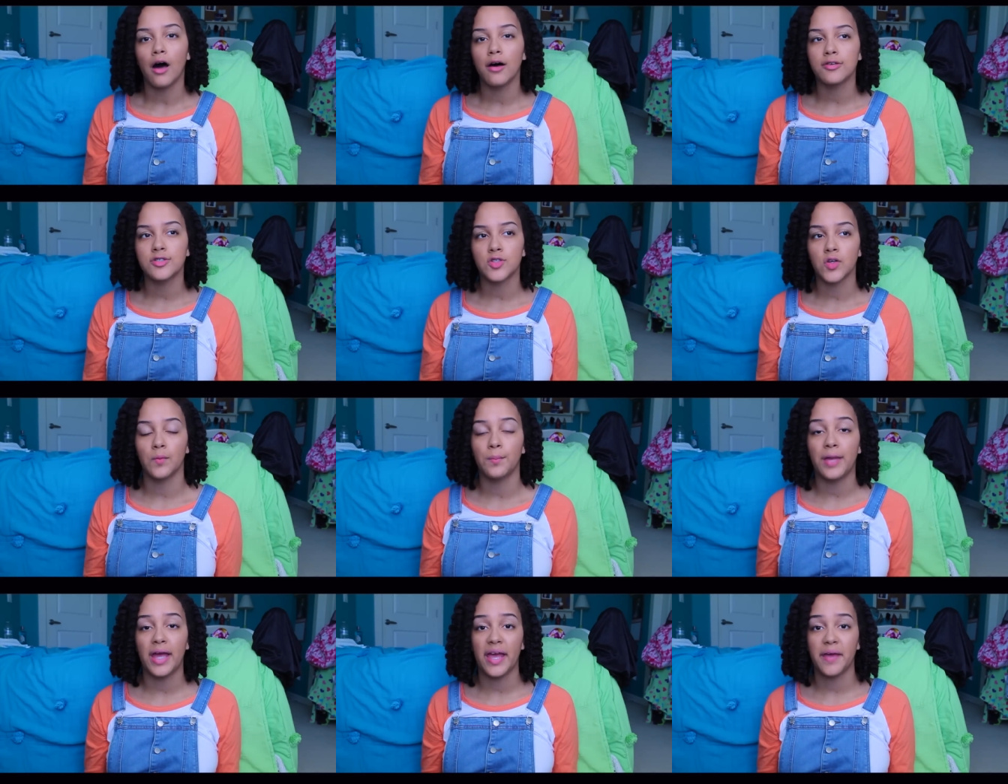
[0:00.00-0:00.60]

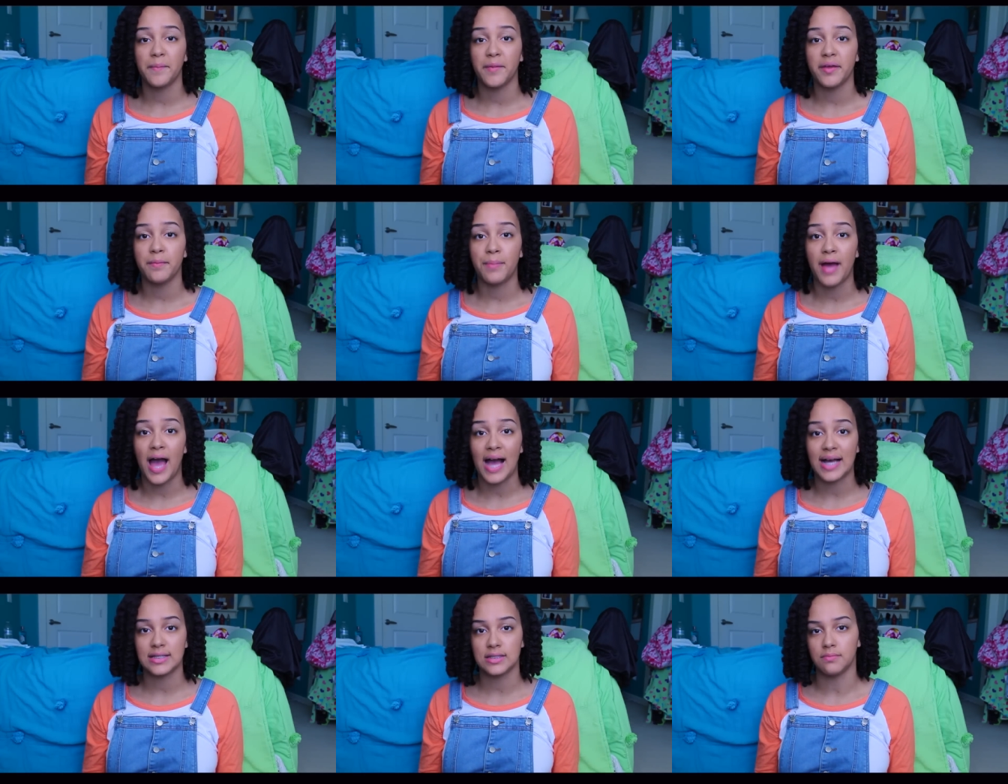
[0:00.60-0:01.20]
also maybe
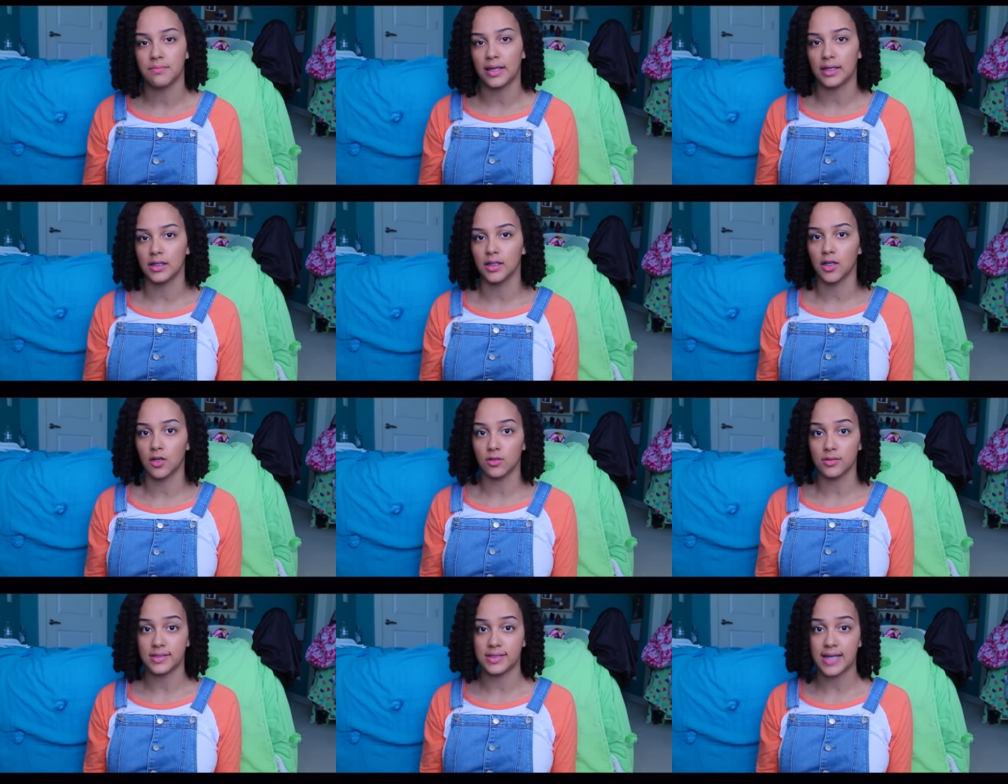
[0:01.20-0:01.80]
pack some like
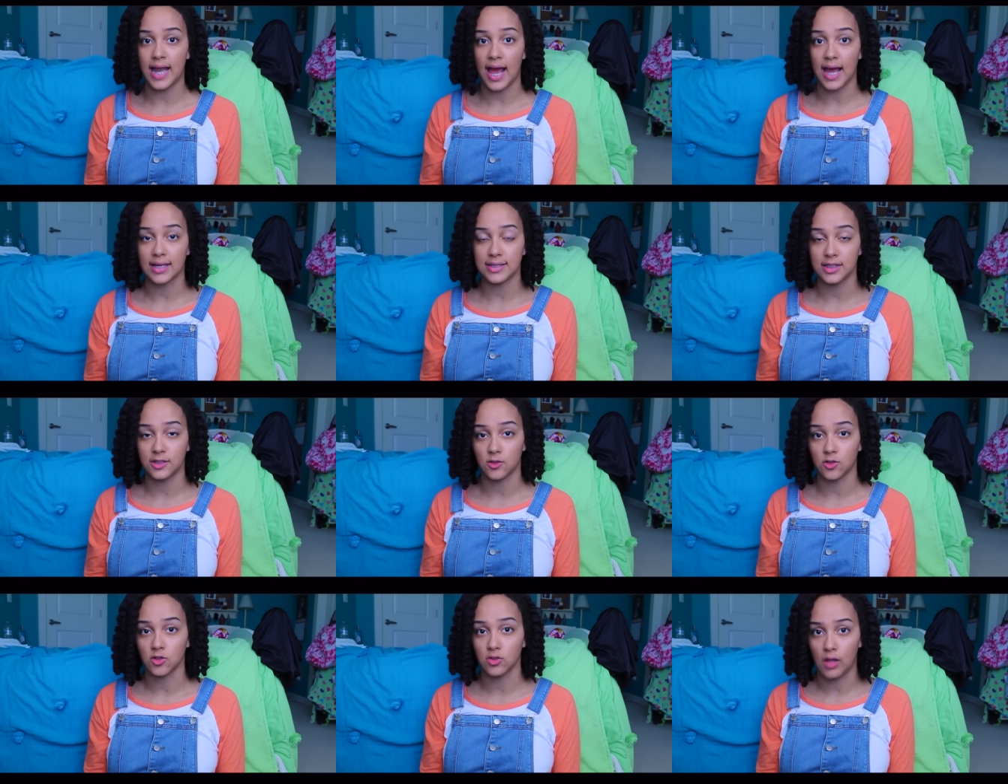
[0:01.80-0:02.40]
little
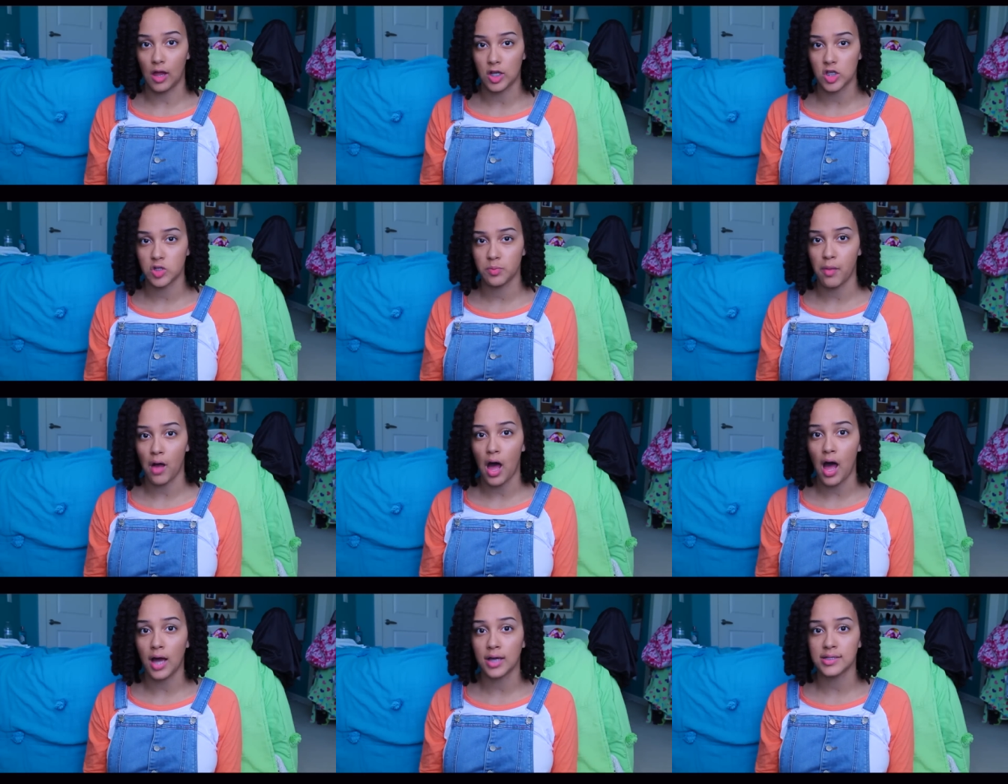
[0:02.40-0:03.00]
snacks in your
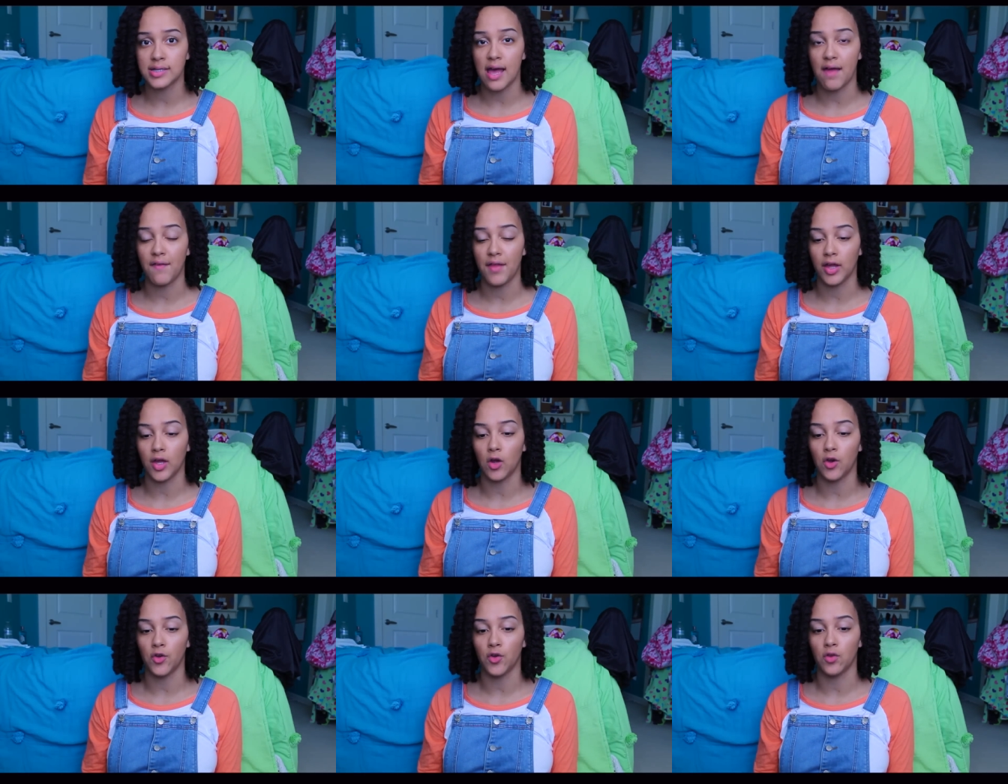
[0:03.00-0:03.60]
lunchbox and
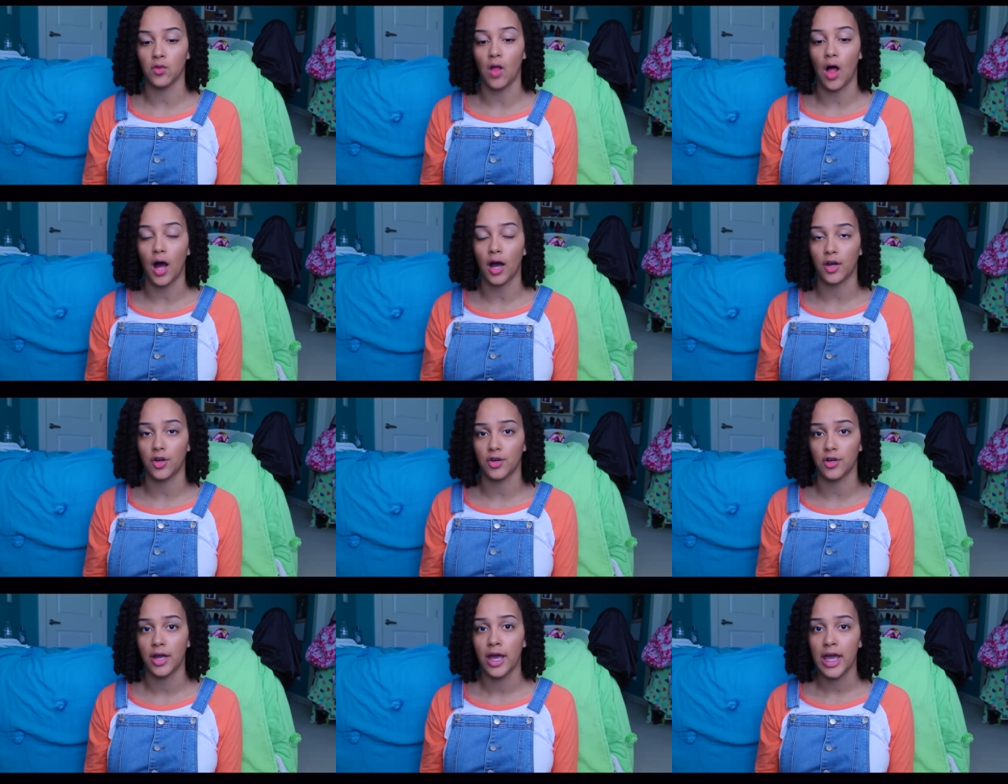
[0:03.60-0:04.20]
then go to your
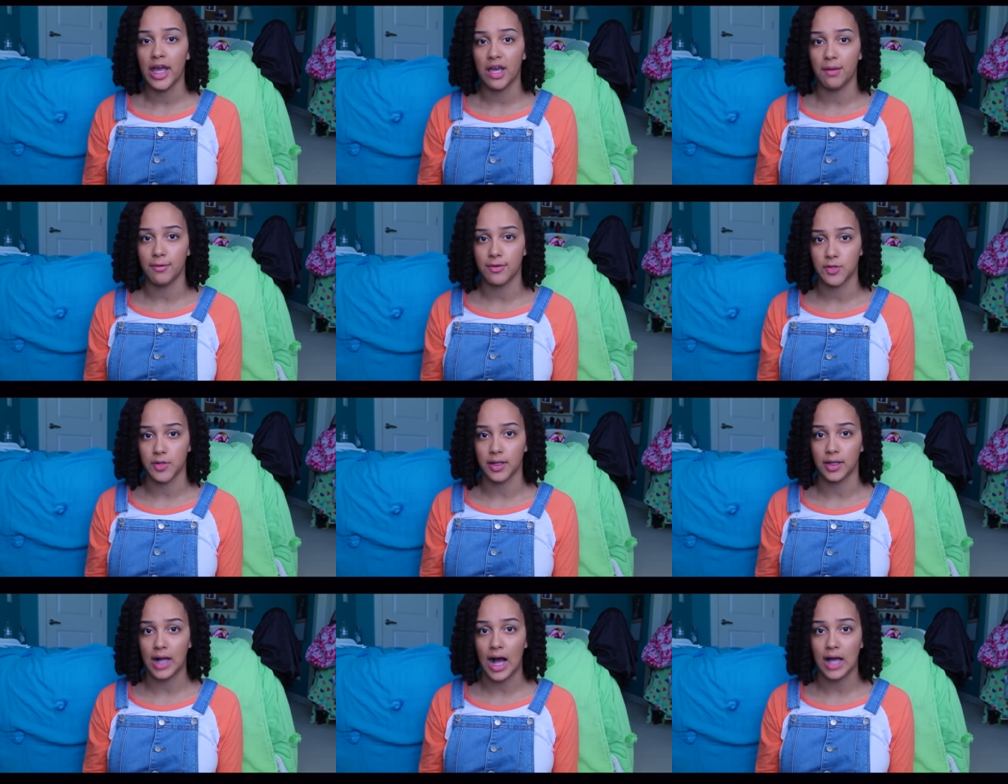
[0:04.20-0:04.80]
locker in
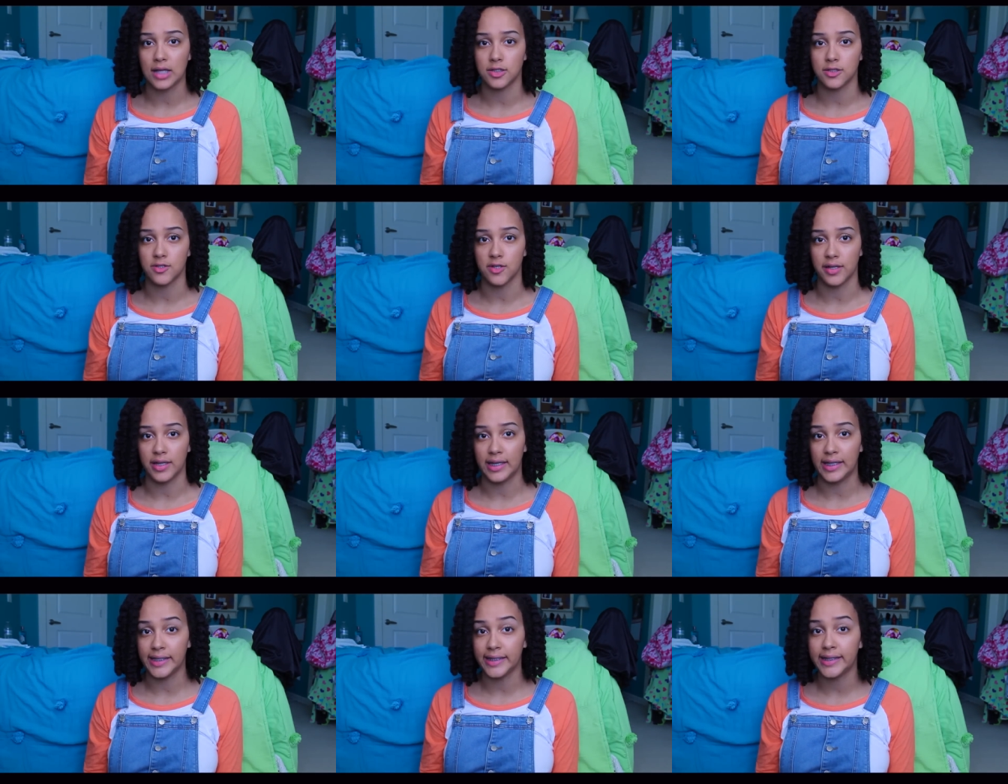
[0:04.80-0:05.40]
between classes
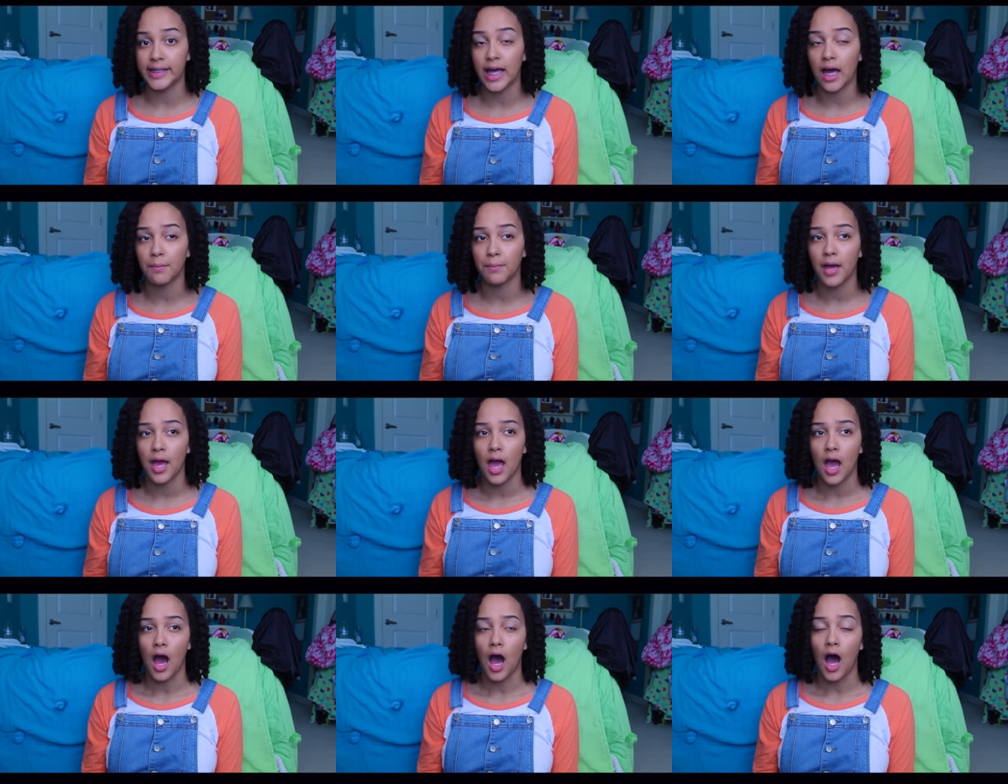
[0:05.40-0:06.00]
and eat them.